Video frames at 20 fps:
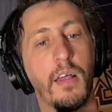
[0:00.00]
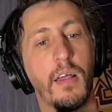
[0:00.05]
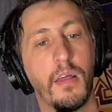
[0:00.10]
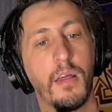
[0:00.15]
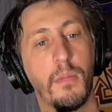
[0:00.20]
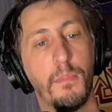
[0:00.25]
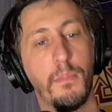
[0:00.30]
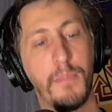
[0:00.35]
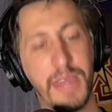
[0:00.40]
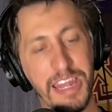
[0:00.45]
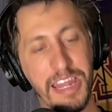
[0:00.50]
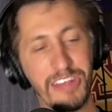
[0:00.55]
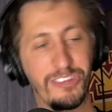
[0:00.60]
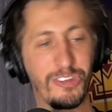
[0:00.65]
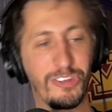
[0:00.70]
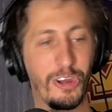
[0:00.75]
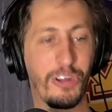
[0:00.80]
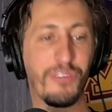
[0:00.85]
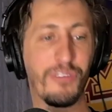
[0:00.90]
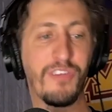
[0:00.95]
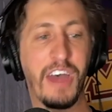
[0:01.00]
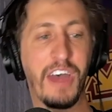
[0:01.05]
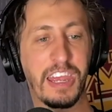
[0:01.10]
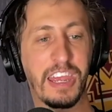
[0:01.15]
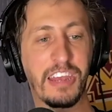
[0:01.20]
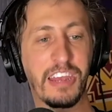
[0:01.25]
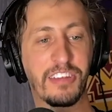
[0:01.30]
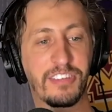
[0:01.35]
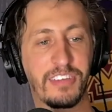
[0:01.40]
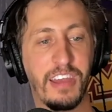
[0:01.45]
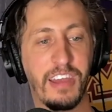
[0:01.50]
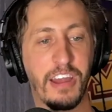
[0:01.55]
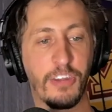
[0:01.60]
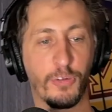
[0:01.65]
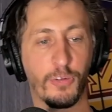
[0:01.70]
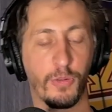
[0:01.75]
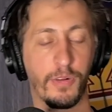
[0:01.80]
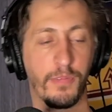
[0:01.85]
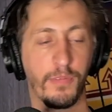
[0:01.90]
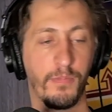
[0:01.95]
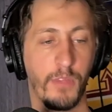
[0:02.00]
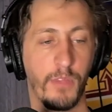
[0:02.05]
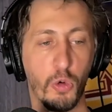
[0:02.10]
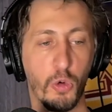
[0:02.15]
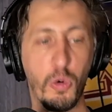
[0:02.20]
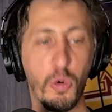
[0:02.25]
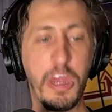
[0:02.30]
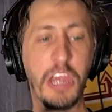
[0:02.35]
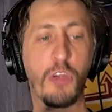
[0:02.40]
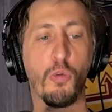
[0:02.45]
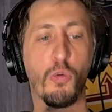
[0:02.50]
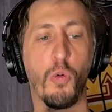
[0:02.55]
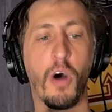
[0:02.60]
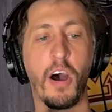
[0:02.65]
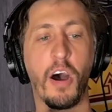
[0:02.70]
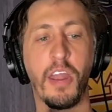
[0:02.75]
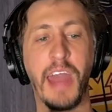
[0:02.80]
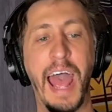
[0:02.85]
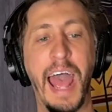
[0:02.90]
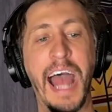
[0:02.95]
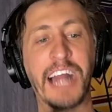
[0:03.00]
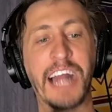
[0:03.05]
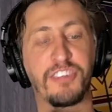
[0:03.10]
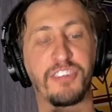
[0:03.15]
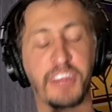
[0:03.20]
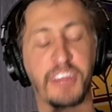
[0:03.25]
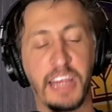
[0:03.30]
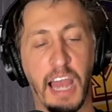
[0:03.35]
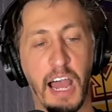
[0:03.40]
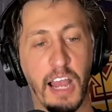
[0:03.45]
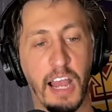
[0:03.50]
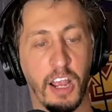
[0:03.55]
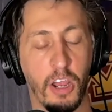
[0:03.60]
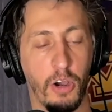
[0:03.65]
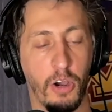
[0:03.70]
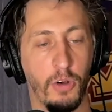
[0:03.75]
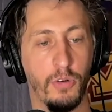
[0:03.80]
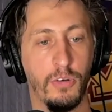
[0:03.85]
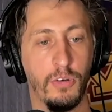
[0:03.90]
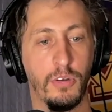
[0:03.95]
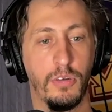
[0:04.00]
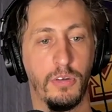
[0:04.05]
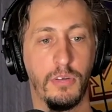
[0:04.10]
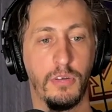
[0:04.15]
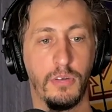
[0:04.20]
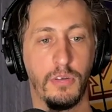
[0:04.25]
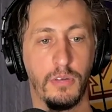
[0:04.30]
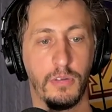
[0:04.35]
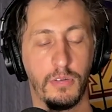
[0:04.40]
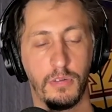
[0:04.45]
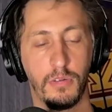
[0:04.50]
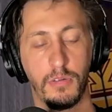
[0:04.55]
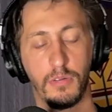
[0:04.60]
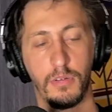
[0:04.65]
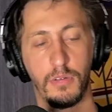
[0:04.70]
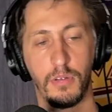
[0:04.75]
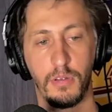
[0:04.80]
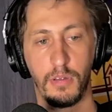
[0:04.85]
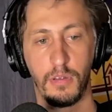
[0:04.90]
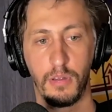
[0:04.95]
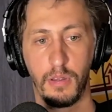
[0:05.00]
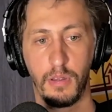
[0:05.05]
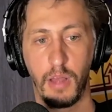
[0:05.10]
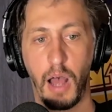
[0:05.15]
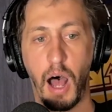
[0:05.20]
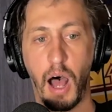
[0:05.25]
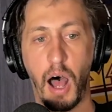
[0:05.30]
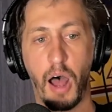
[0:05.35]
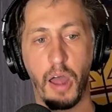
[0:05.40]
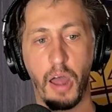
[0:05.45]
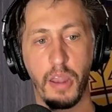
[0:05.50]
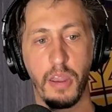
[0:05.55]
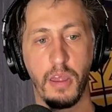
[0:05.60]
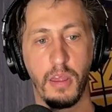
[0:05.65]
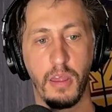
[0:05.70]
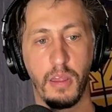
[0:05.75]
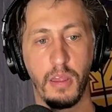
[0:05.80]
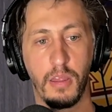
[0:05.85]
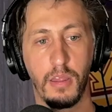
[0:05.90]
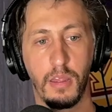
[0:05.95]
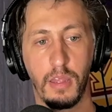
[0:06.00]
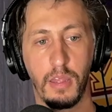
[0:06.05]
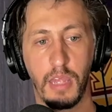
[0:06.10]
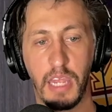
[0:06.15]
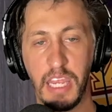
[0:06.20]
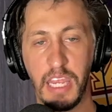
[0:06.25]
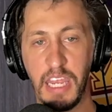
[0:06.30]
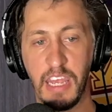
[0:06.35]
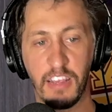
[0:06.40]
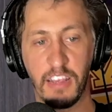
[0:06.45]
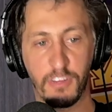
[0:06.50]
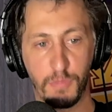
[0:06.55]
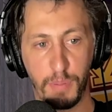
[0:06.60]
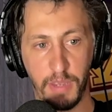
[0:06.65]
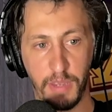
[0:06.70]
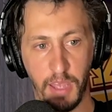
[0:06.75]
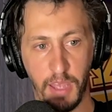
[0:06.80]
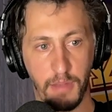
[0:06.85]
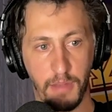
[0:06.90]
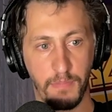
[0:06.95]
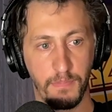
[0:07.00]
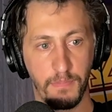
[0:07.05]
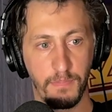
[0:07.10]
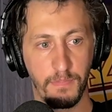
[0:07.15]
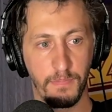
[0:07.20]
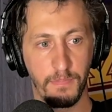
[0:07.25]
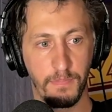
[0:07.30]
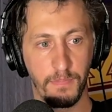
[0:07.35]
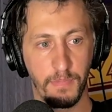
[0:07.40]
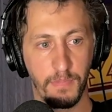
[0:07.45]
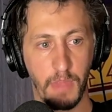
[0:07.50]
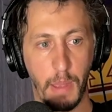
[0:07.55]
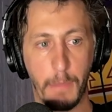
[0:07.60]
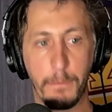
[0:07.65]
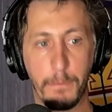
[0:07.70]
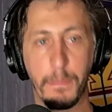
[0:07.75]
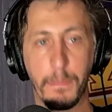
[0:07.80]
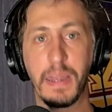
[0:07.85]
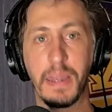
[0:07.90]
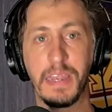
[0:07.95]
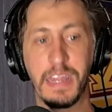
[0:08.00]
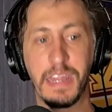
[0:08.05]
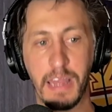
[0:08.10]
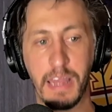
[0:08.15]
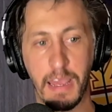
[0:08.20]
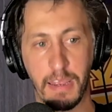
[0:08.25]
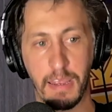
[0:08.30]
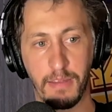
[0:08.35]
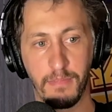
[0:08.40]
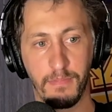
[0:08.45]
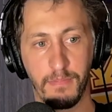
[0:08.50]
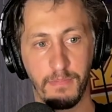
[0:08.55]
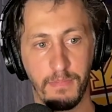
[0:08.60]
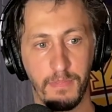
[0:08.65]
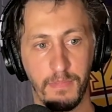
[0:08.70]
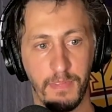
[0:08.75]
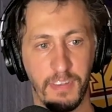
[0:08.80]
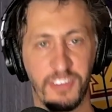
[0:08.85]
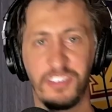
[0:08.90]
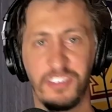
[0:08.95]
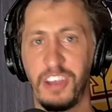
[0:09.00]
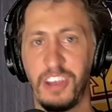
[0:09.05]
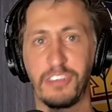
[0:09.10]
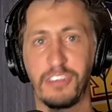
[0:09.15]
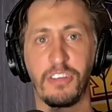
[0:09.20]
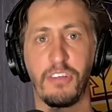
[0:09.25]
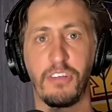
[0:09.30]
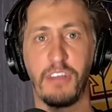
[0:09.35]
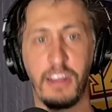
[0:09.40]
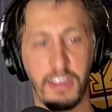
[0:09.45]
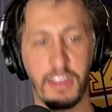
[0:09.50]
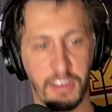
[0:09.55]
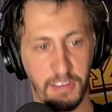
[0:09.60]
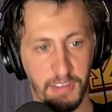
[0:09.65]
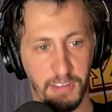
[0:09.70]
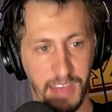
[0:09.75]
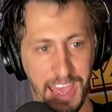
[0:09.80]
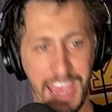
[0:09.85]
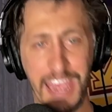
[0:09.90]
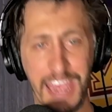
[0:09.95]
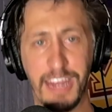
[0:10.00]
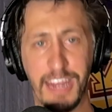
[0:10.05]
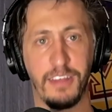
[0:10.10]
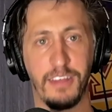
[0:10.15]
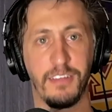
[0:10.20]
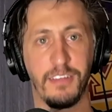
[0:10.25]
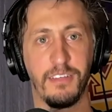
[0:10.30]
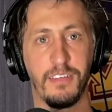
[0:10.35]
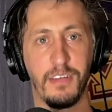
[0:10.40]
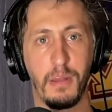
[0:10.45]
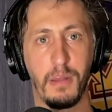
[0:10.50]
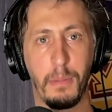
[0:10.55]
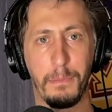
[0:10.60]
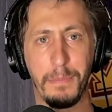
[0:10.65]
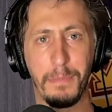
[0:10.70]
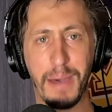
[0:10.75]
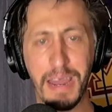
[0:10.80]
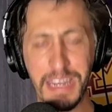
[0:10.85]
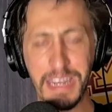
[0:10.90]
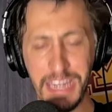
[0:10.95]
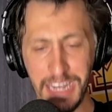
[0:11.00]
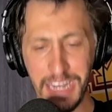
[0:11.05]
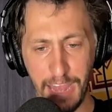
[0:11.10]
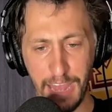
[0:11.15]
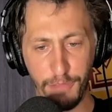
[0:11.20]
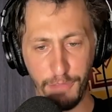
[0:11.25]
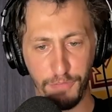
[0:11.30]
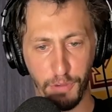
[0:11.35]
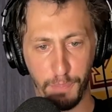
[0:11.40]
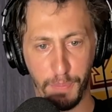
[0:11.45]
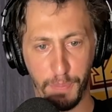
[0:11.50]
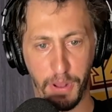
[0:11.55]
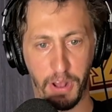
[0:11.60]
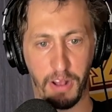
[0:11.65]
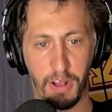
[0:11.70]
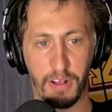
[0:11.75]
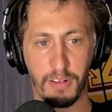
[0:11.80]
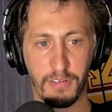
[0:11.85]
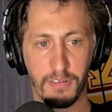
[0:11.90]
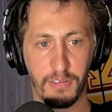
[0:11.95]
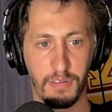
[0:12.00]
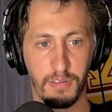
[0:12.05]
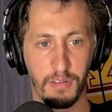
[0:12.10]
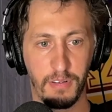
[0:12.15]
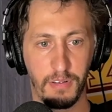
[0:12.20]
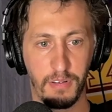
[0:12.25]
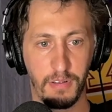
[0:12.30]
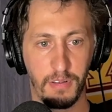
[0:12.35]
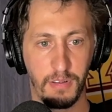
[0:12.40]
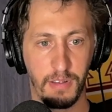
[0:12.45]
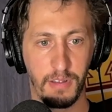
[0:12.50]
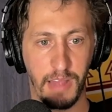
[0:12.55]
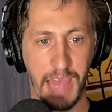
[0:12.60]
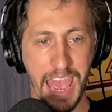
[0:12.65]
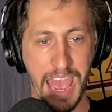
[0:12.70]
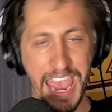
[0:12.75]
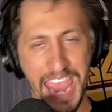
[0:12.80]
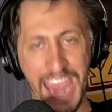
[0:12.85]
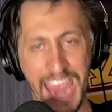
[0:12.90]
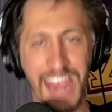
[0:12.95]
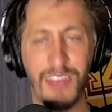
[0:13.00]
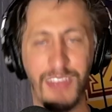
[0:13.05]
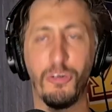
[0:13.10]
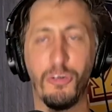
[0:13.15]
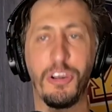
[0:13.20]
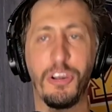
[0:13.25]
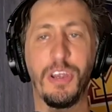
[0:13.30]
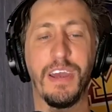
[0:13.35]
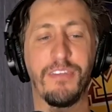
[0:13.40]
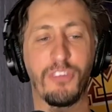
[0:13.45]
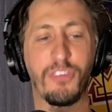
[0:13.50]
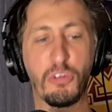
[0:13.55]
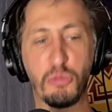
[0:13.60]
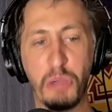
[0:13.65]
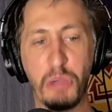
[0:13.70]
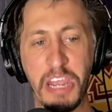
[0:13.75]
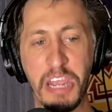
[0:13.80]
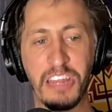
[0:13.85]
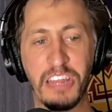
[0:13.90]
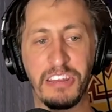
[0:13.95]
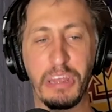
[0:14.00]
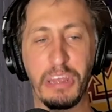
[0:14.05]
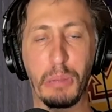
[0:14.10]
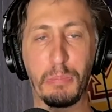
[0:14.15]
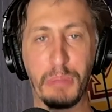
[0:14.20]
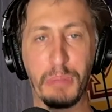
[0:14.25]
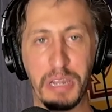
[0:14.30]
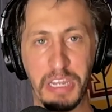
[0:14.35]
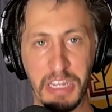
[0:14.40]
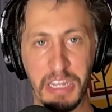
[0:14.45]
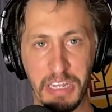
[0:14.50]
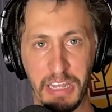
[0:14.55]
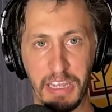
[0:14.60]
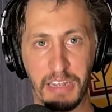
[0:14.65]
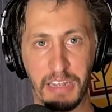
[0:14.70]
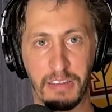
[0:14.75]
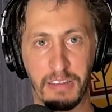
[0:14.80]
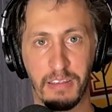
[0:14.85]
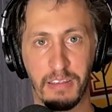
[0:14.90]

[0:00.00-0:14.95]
Minnesota Vikings schedule. Week 1 at Chicago on ESPN. Monday night. Sucks already. I hate it. Monday Night Football. I hate when you have to wait until Monday night.